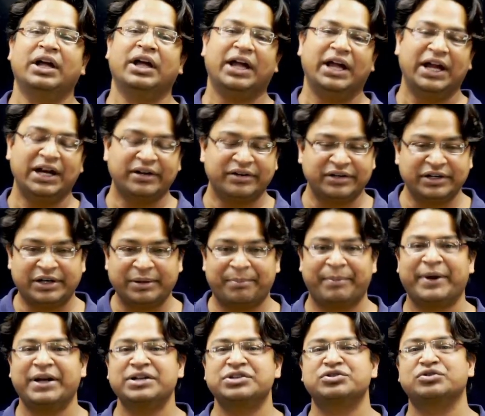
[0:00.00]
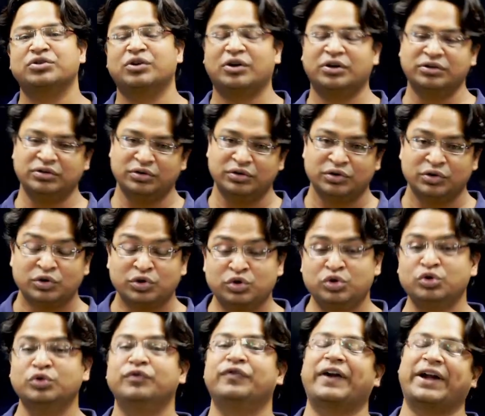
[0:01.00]
it depends on
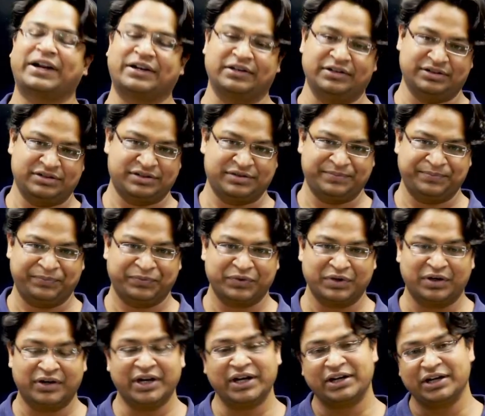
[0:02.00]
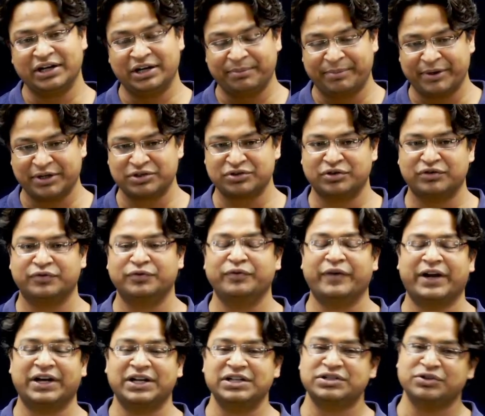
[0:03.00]
two factors. All right, it depends on two
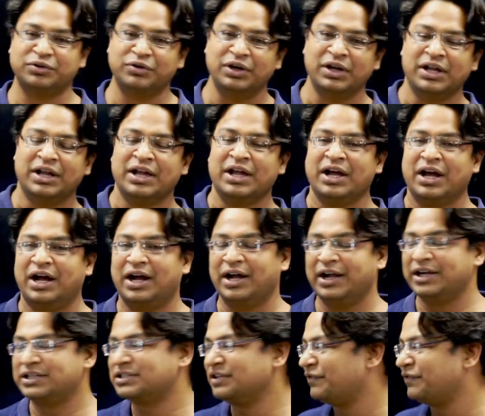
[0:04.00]
factors. So it's a